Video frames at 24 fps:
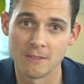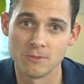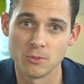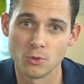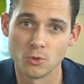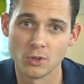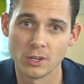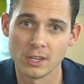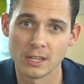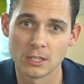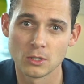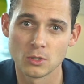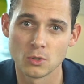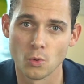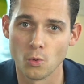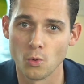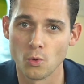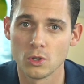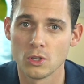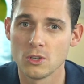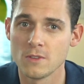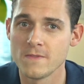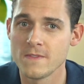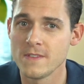Forex, or
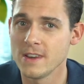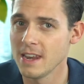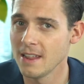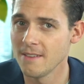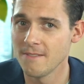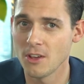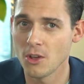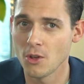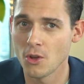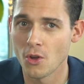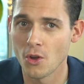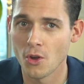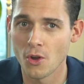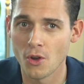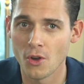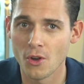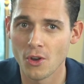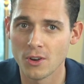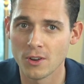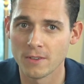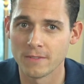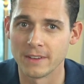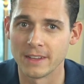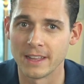you've never
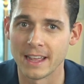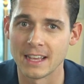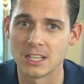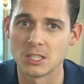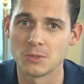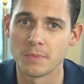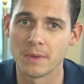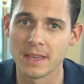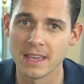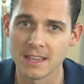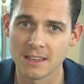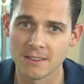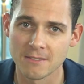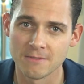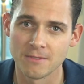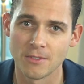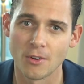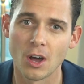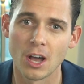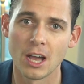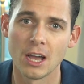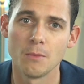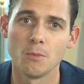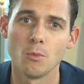heard of it as being a
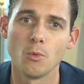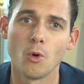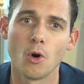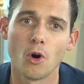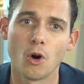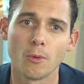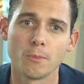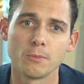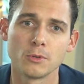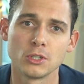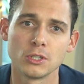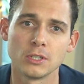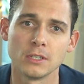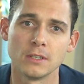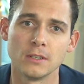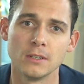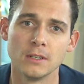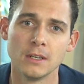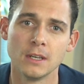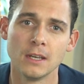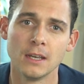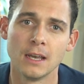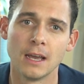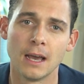viable option
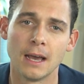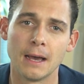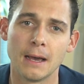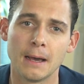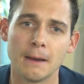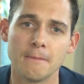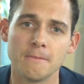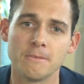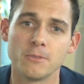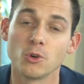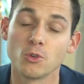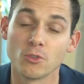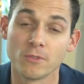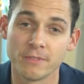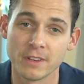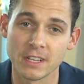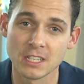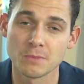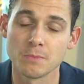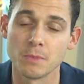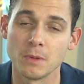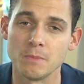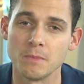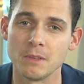for
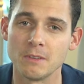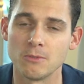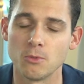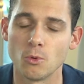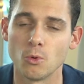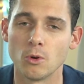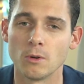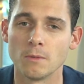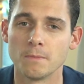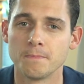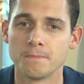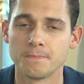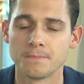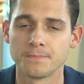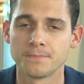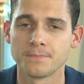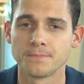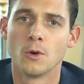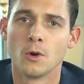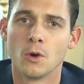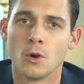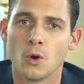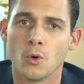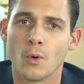investment before.
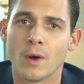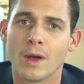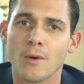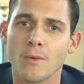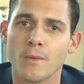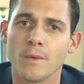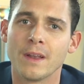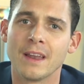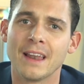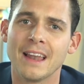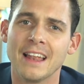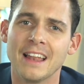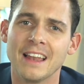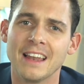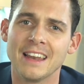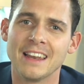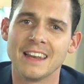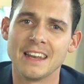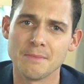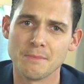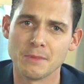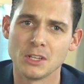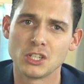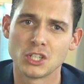Well,
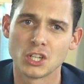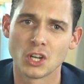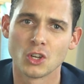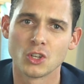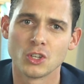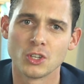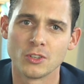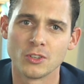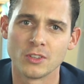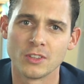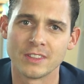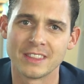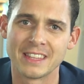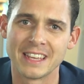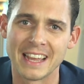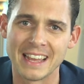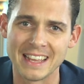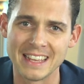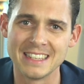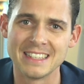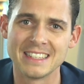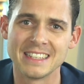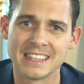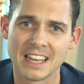let me show you there
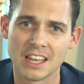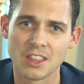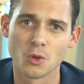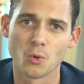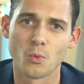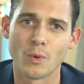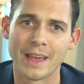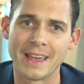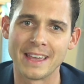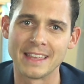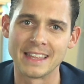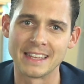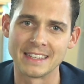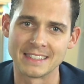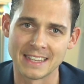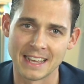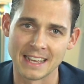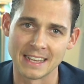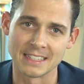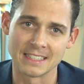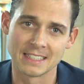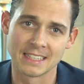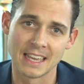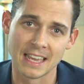is another way that
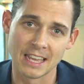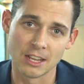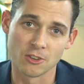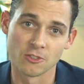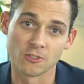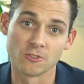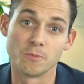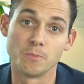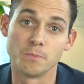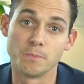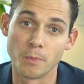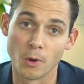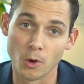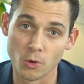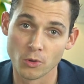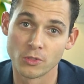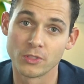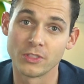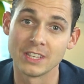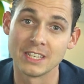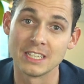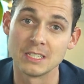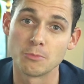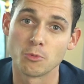takes care of both
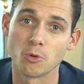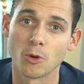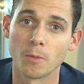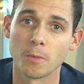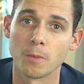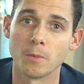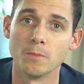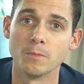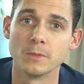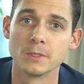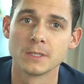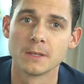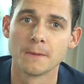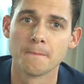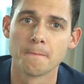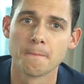these problems.